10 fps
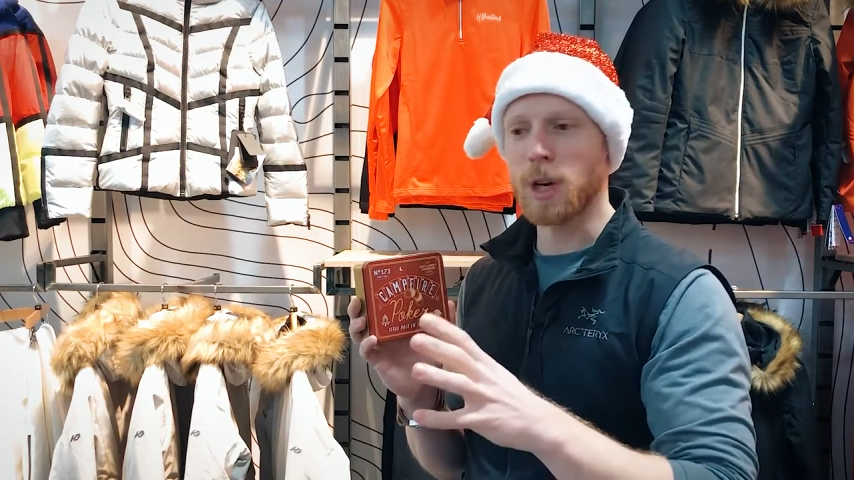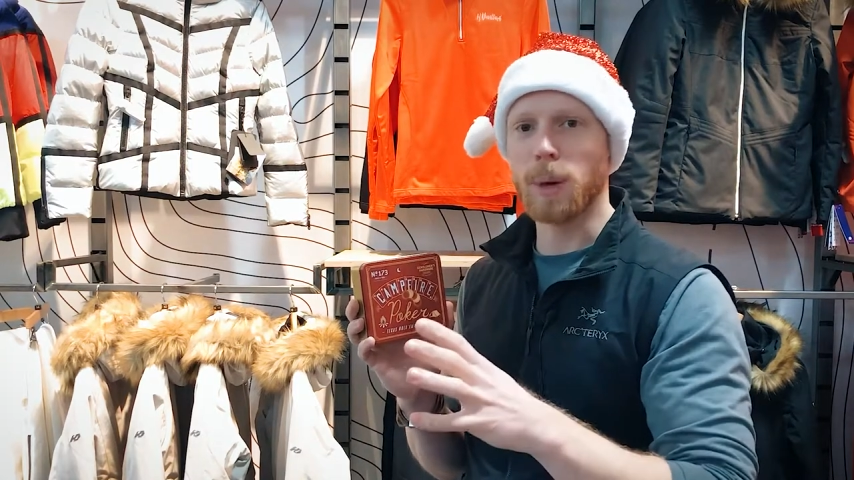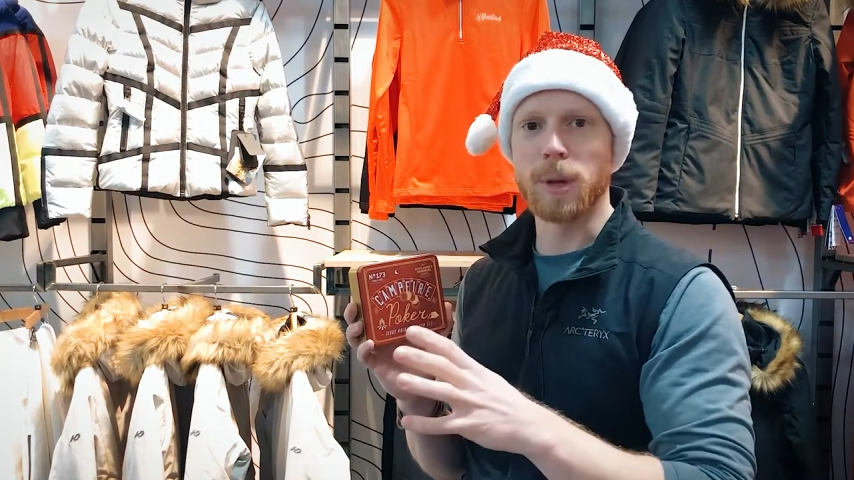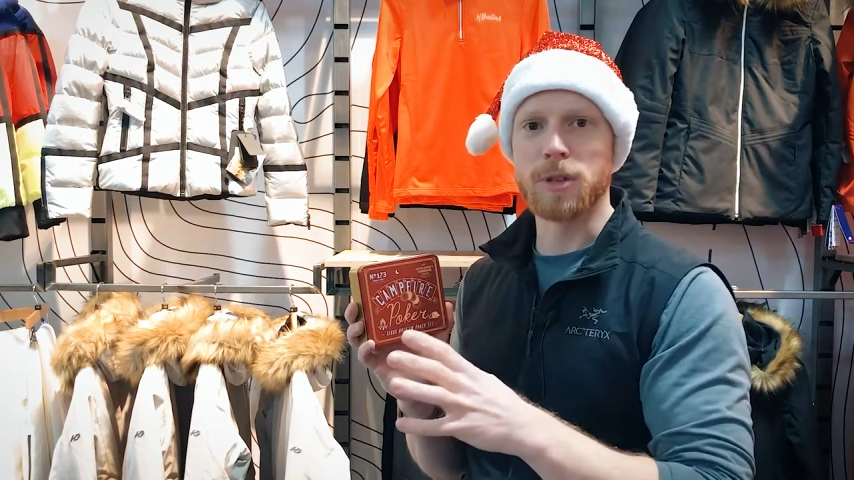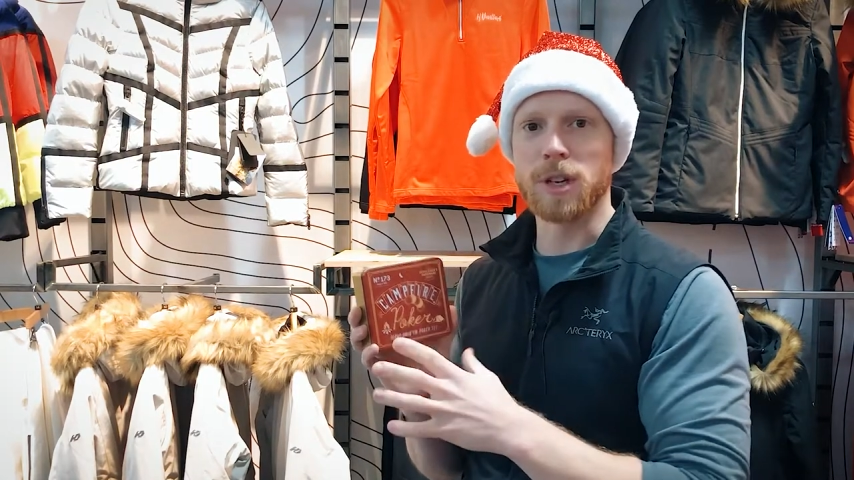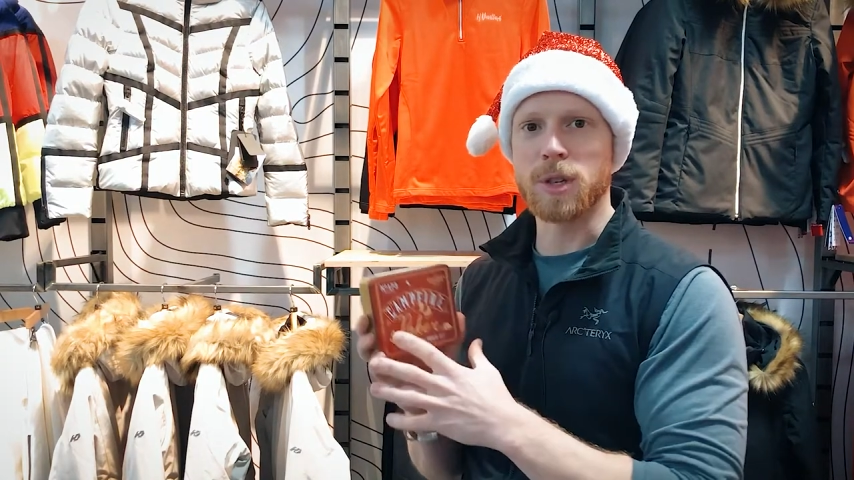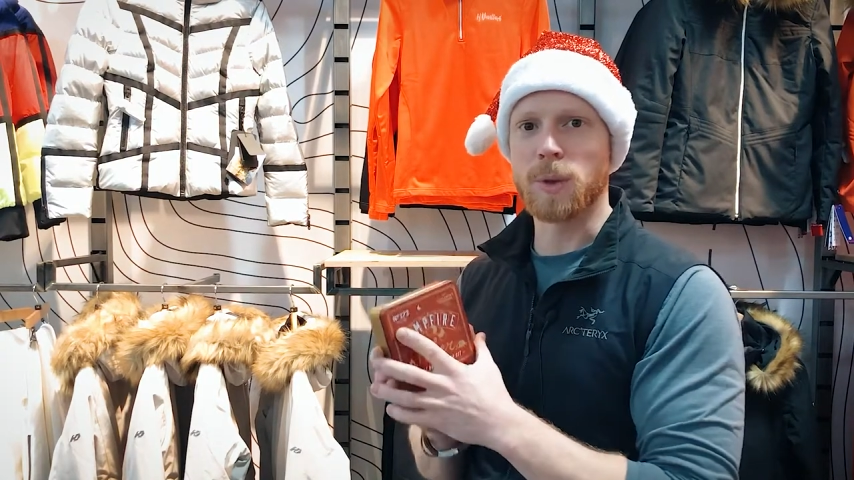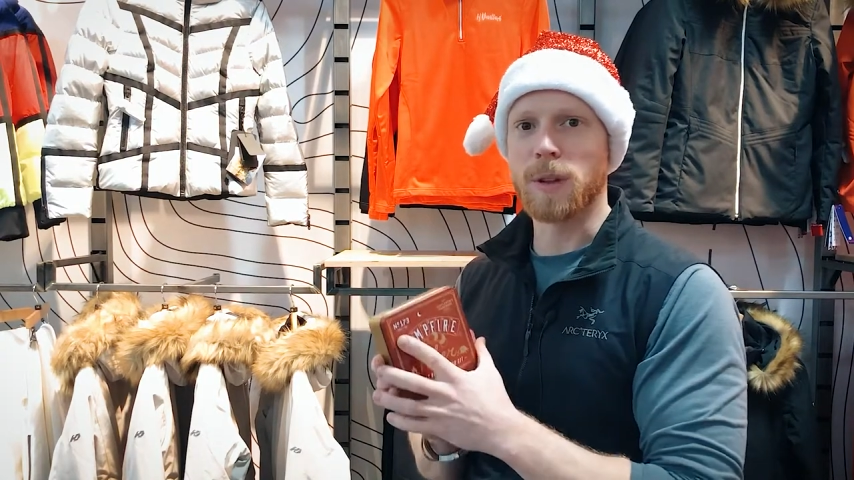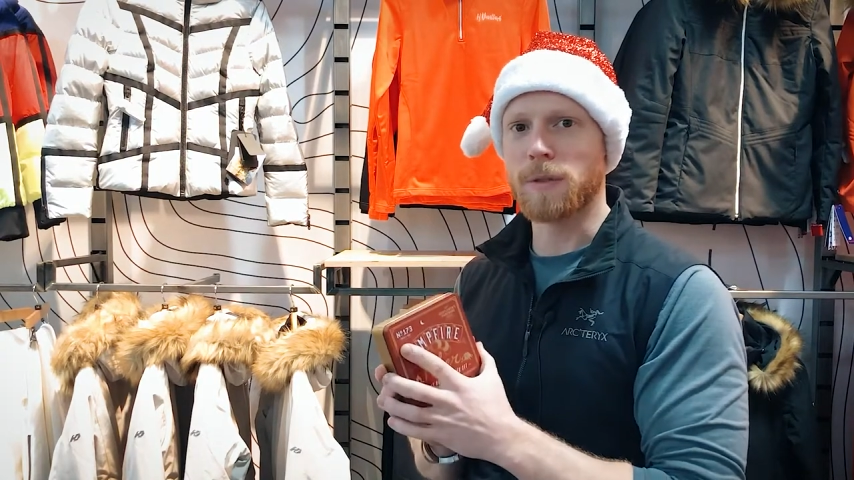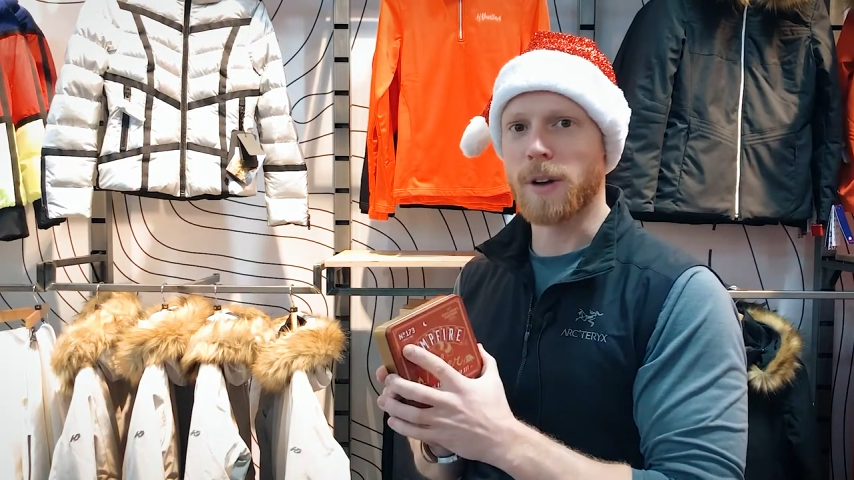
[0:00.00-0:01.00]
couple of drinks
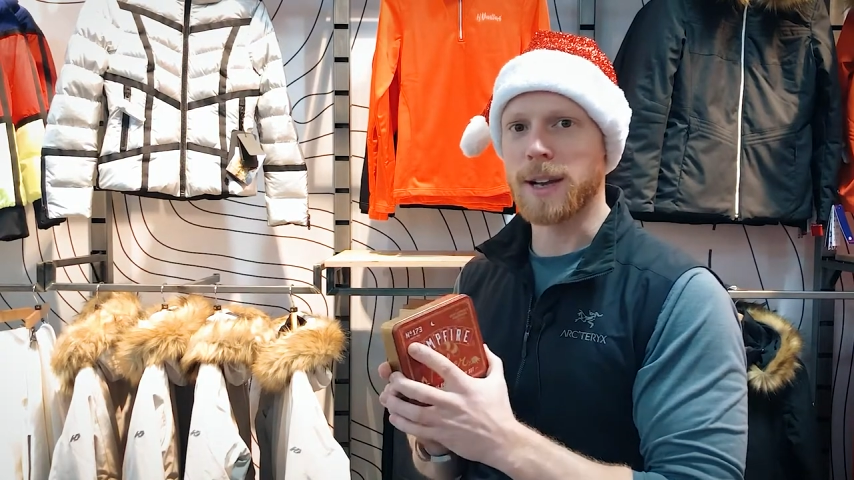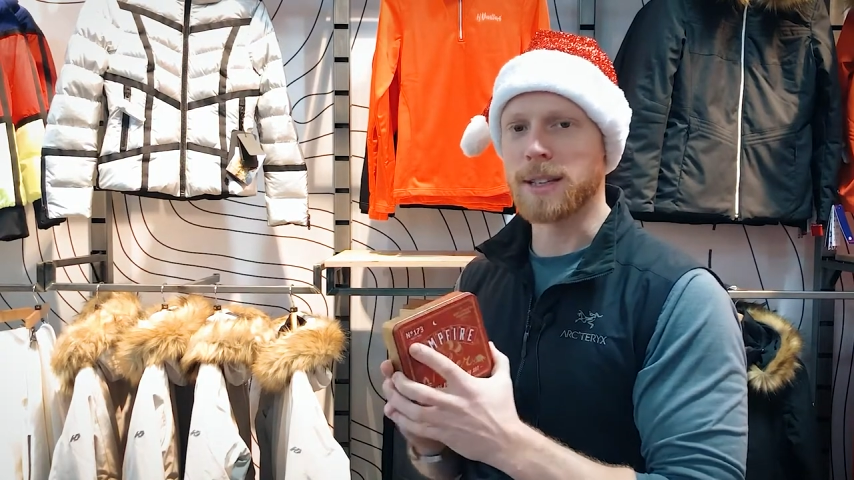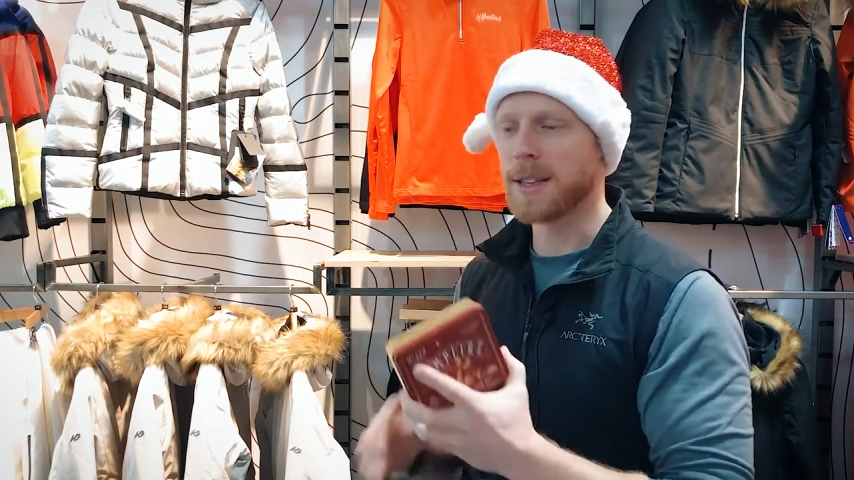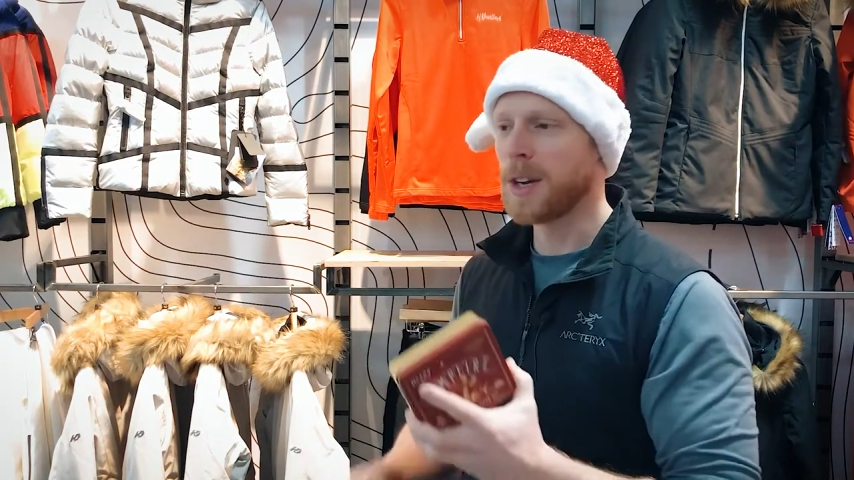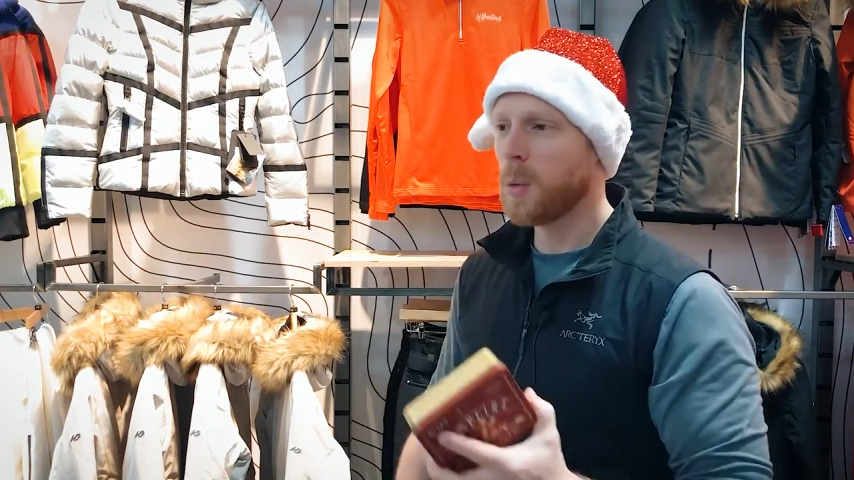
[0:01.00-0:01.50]
with your friends,